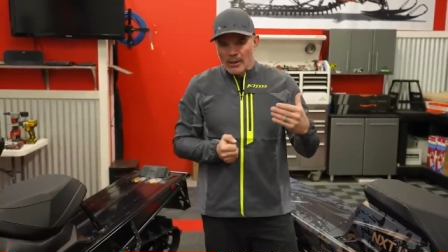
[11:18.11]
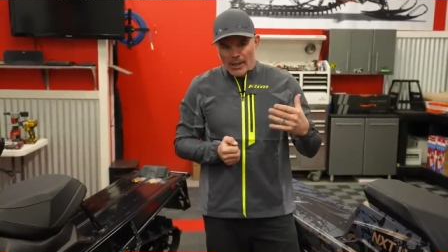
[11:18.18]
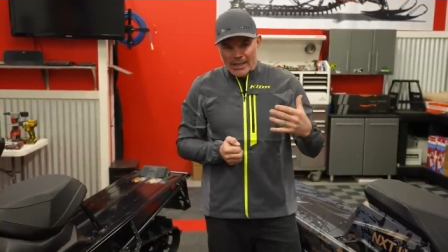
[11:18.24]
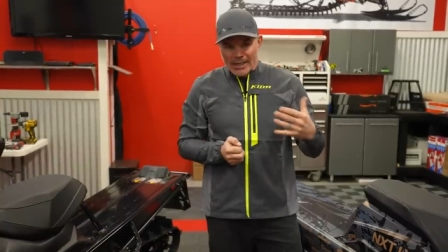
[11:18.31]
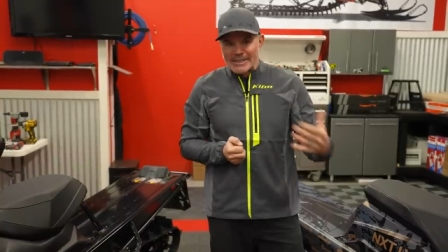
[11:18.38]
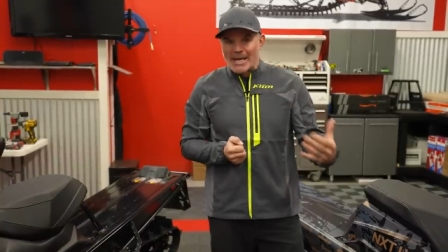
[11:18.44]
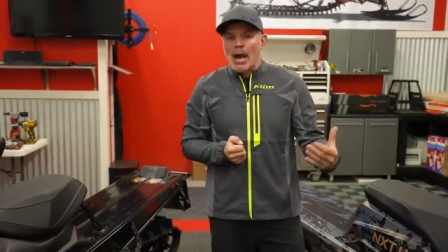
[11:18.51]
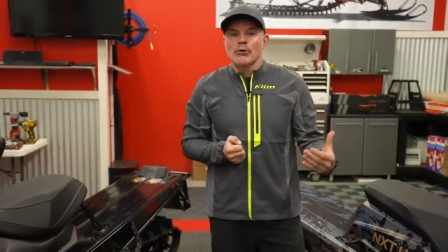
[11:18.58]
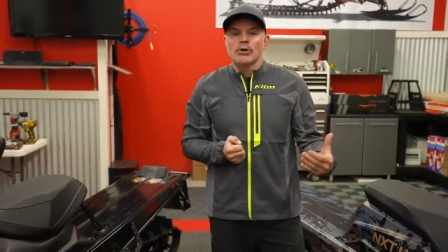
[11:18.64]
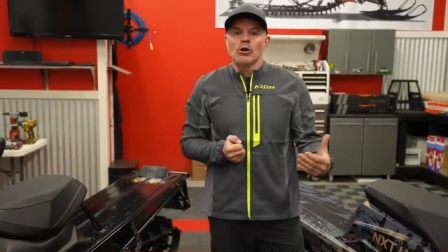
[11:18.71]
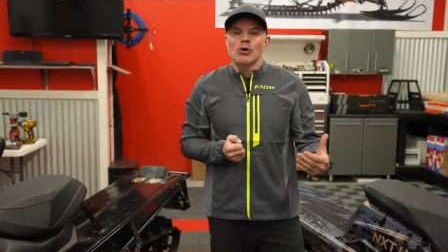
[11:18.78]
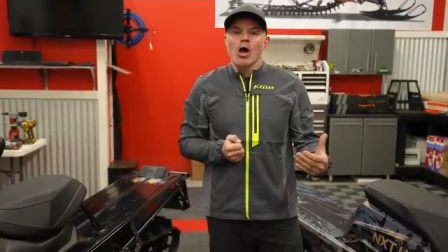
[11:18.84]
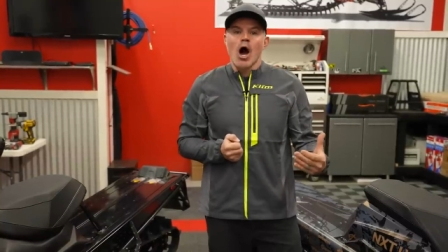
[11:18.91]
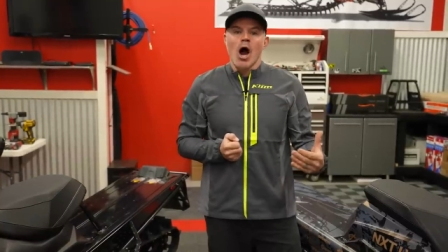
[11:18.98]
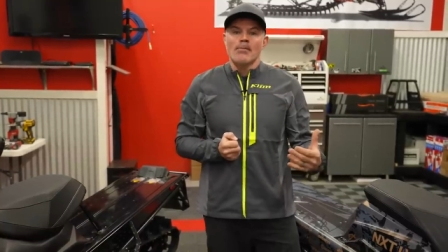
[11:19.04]
like a
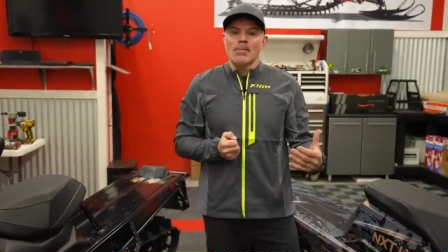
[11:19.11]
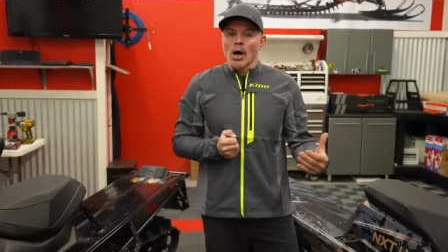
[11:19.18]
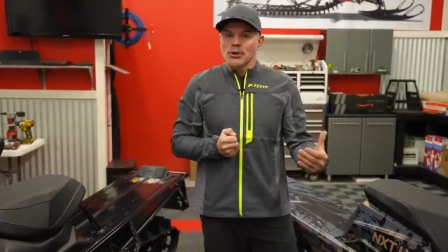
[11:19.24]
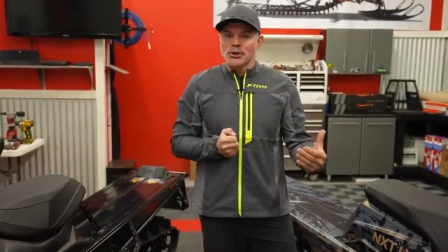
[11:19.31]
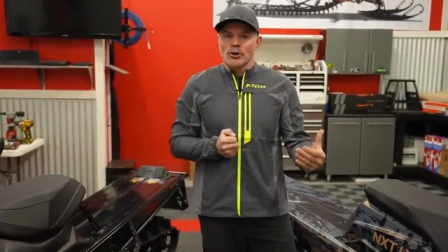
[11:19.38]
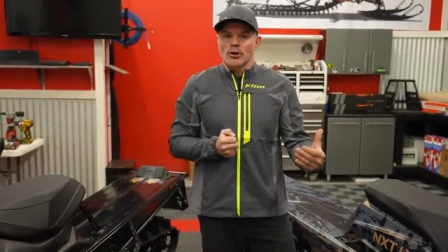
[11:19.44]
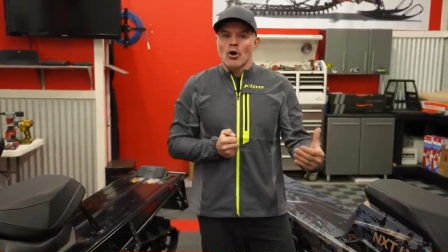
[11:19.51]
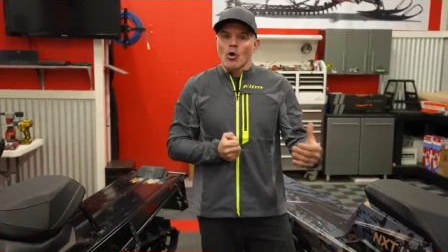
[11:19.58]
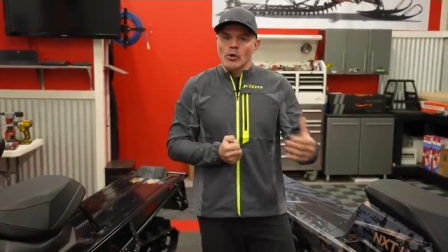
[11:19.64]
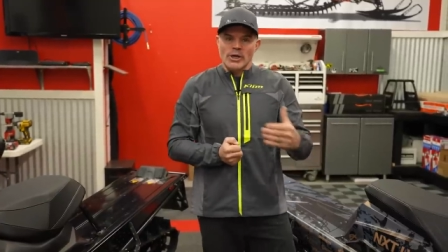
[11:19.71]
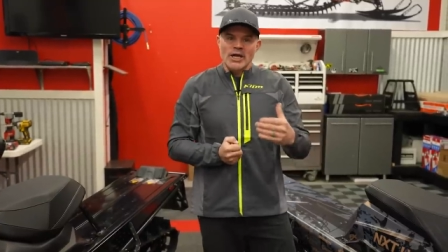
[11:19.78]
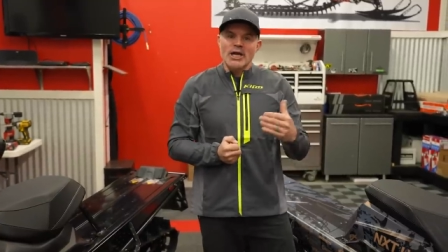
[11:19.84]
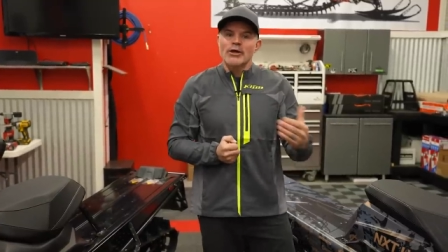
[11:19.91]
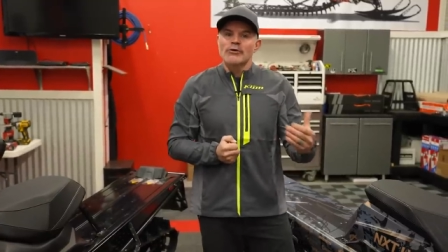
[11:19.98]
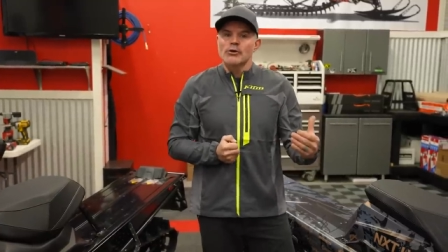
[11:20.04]
downhill hop under or
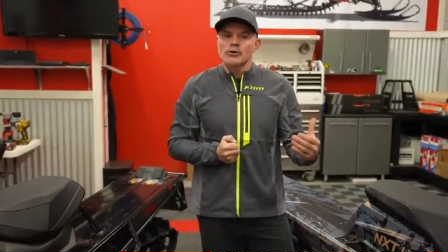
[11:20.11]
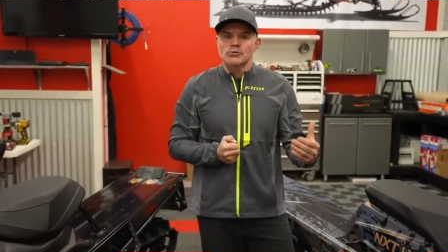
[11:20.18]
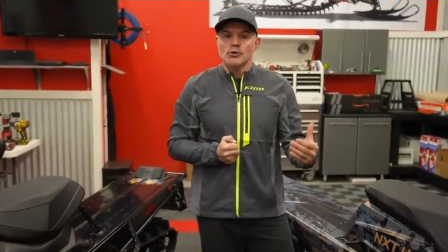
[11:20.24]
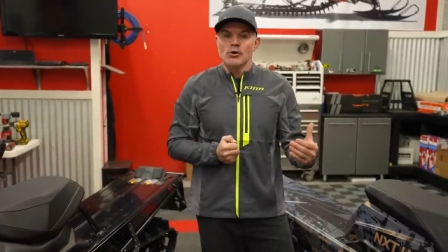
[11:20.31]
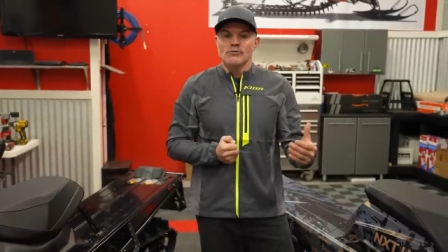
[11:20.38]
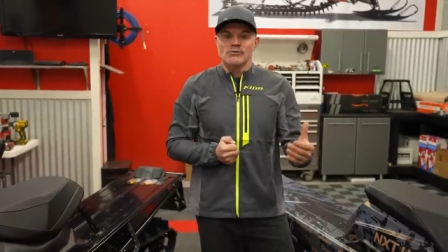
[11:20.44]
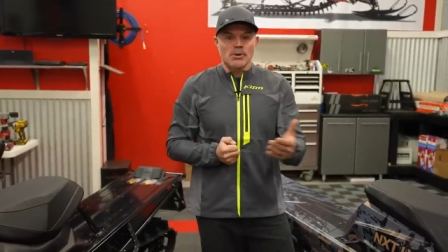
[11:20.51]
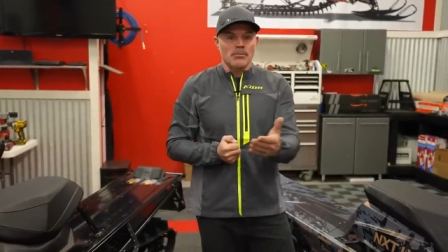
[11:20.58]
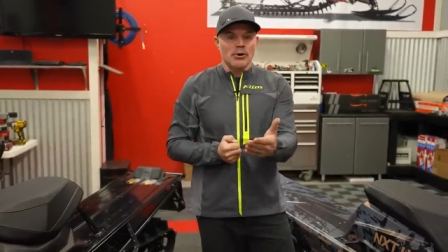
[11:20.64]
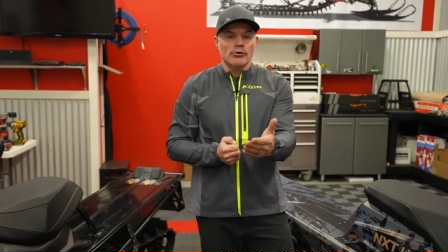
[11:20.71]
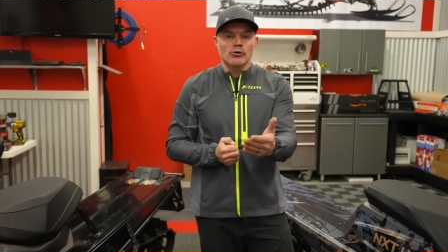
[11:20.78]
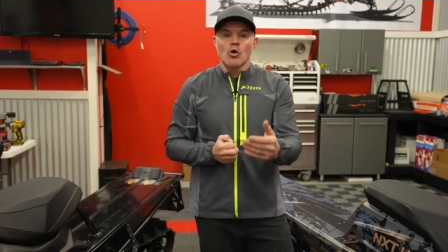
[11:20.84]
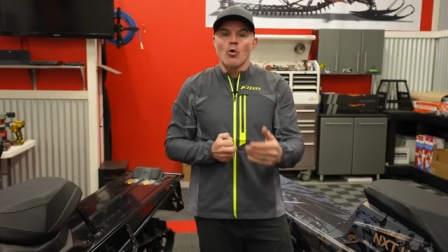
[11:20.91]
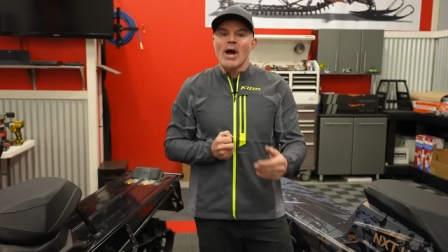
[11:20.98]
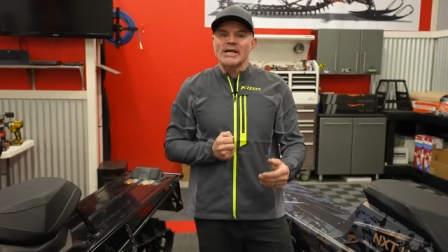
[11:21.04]
any of those moves, a
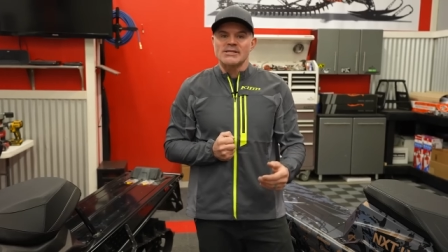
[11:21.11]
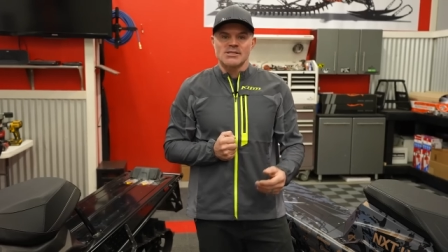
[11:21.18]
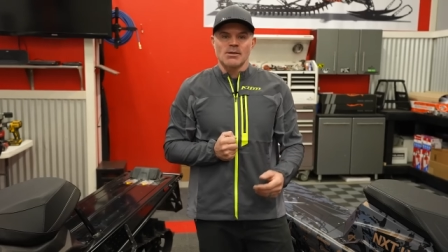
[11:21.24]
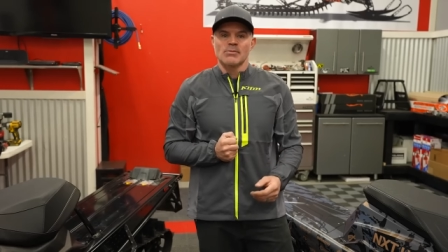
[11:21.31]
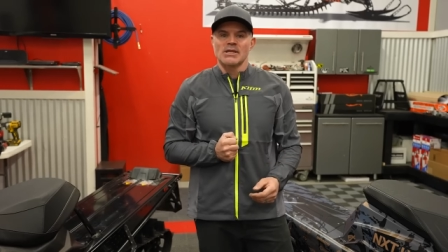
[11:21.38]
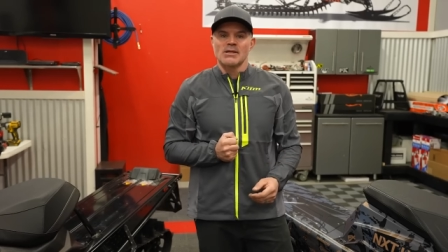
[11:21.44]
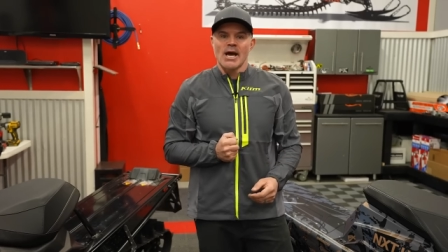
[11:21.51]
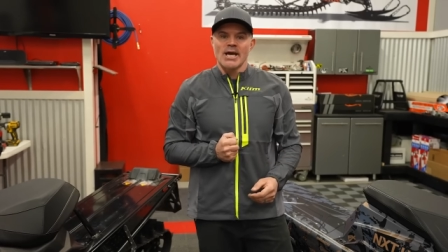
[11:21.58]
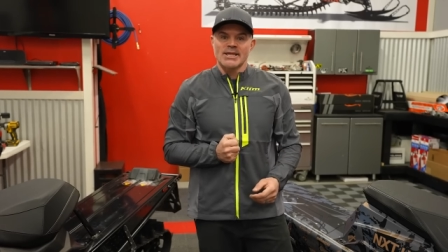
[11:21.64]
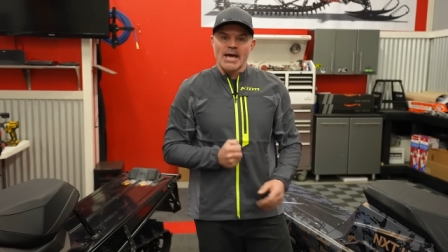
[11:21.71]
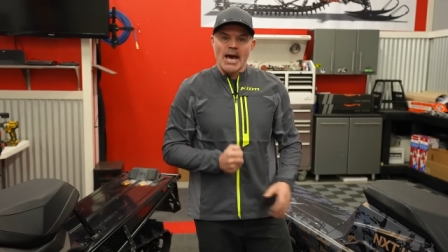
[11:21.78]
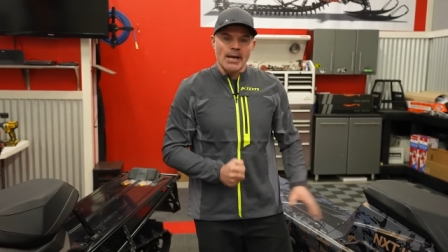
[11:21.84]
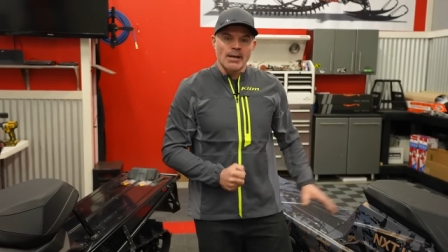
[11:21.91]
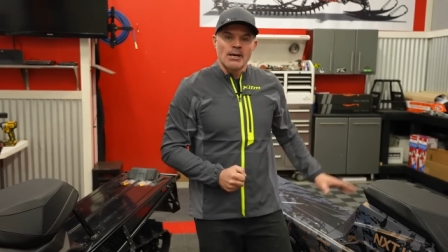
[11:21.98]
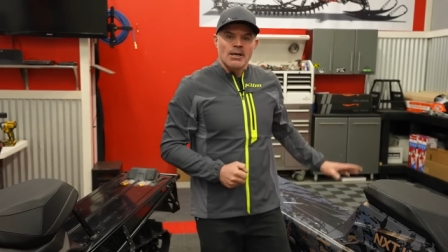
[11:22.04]
pirouette, something like
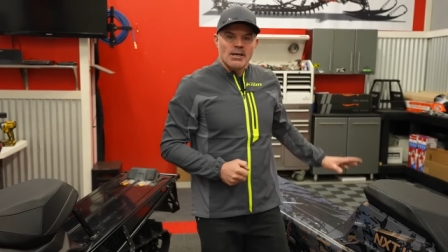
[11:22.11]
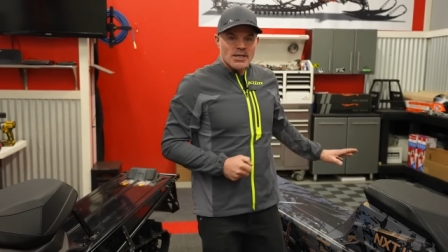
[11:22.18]
that.